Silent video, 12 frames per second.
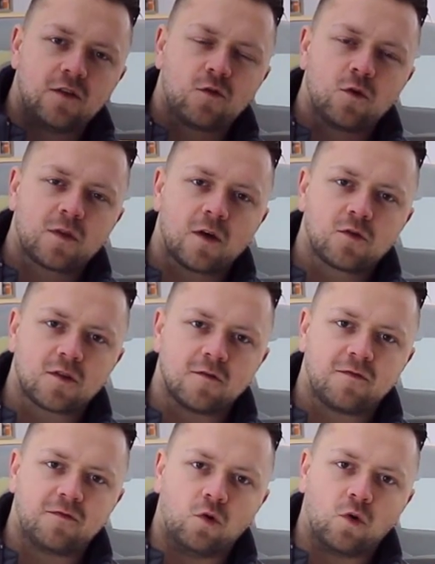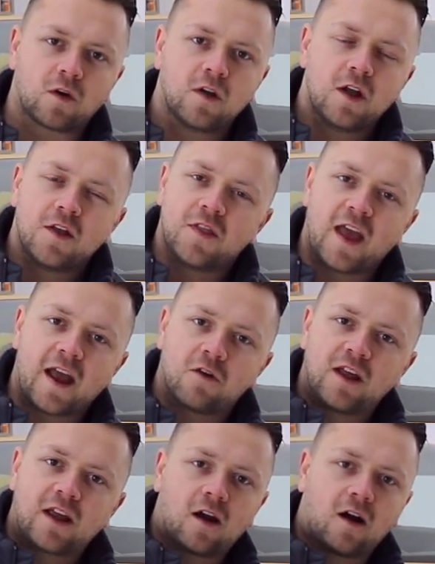2004, the
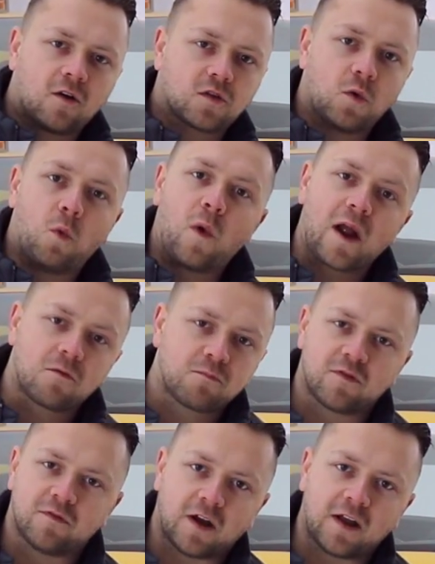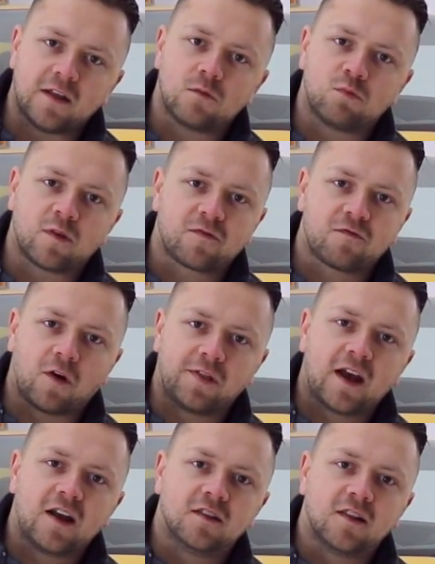early cars weren't provided with
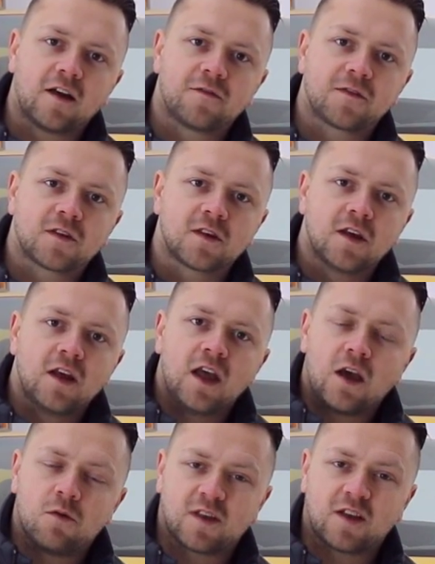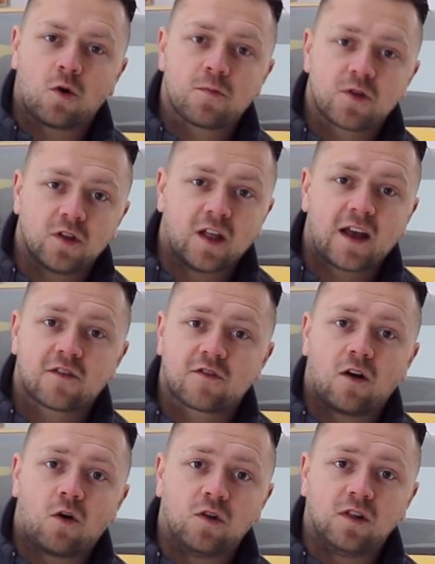front-end lifts. It was an optional extra
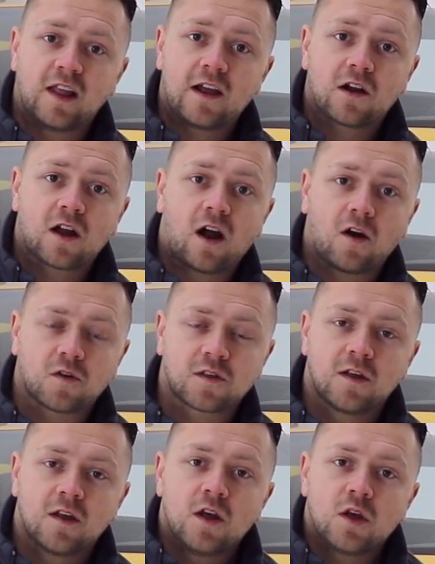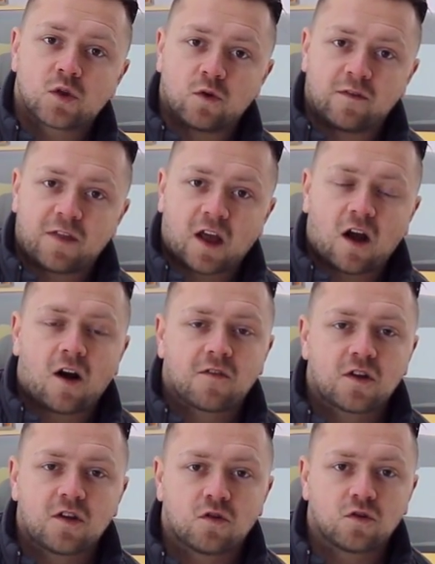on later cars. So if the car
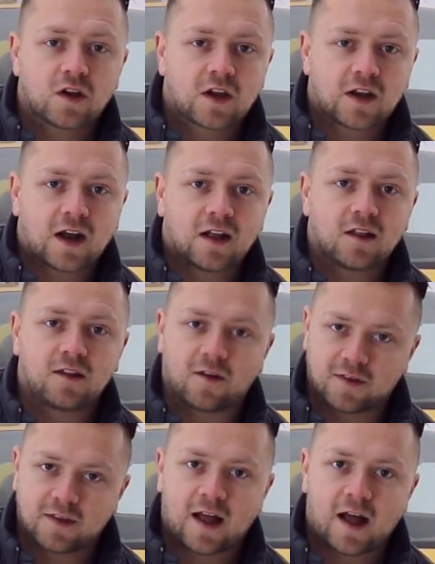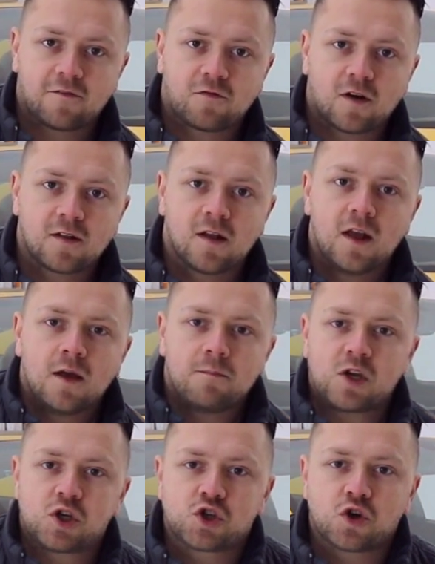that you're looking at doesn't have one, be
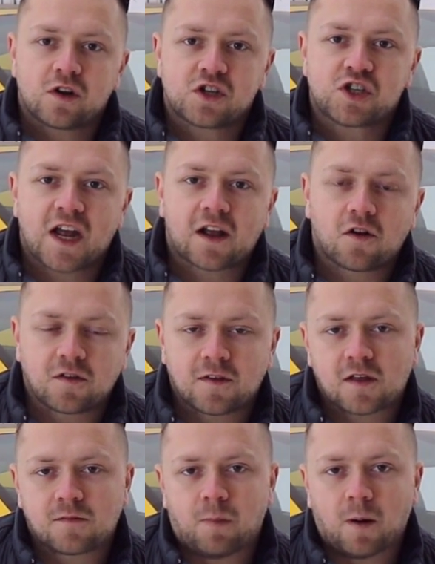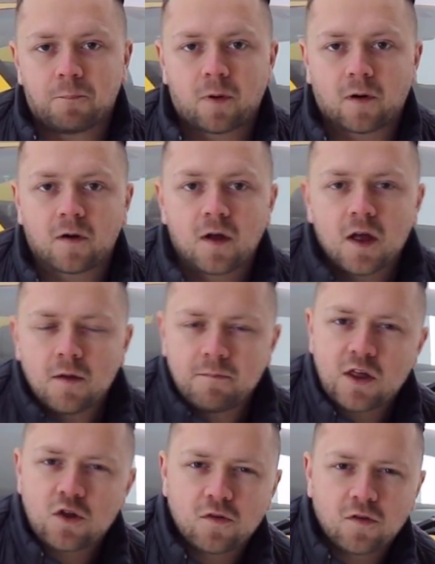sure to check under this bumper.
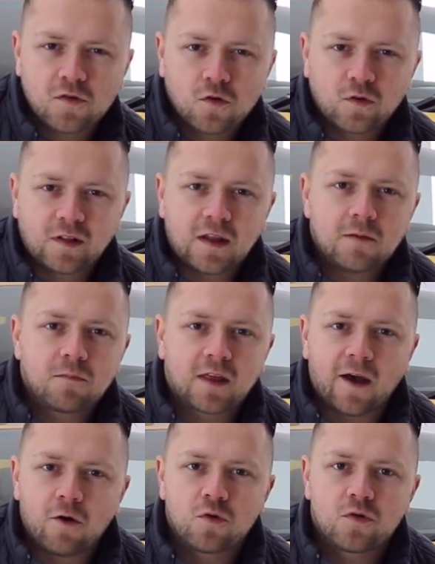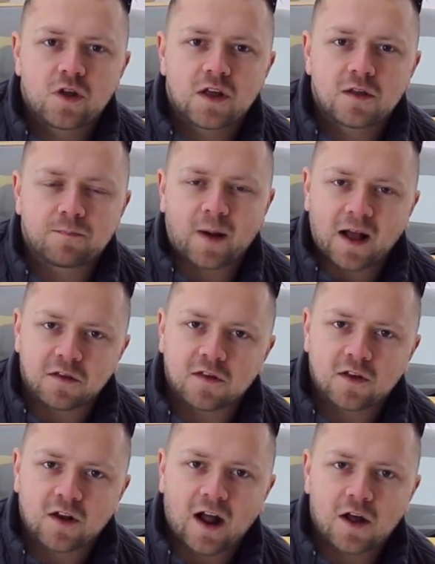Make sure there's no deep gouges, bad
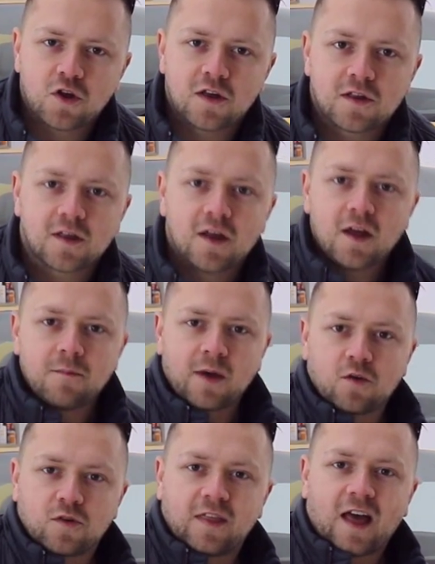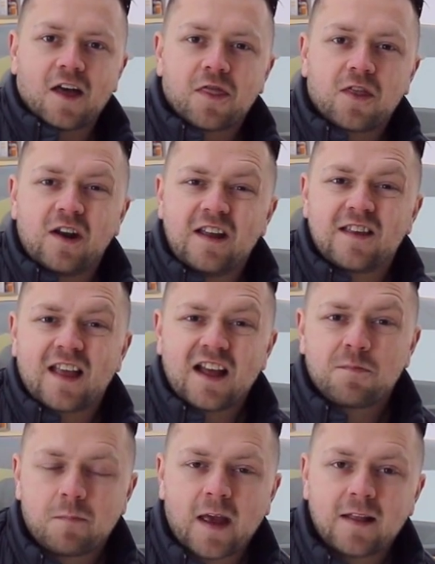scratches, because that
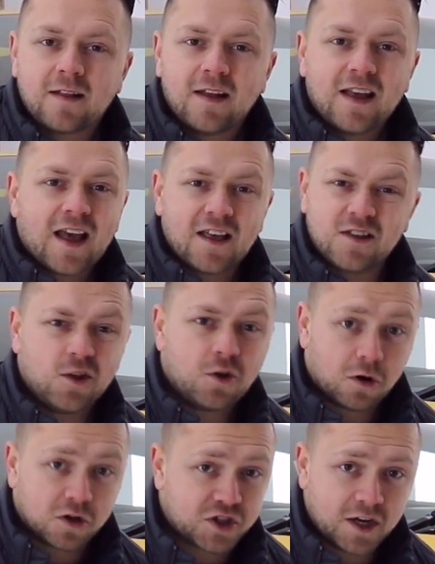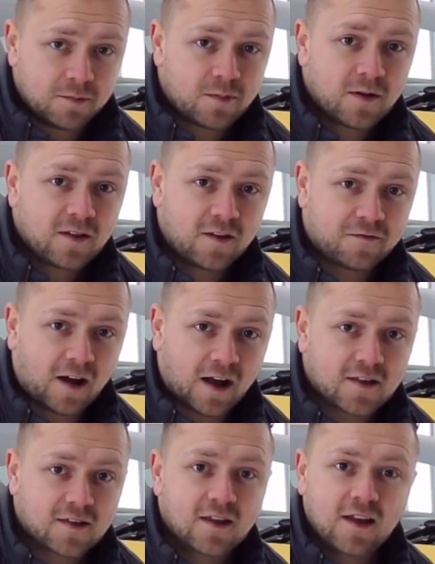three-stage paint is not cheap to
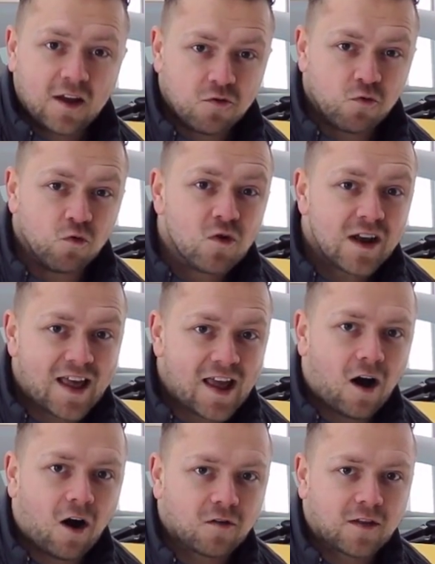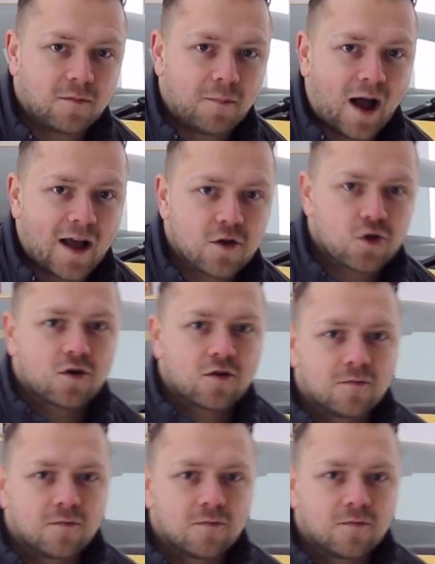fix and really hard to match.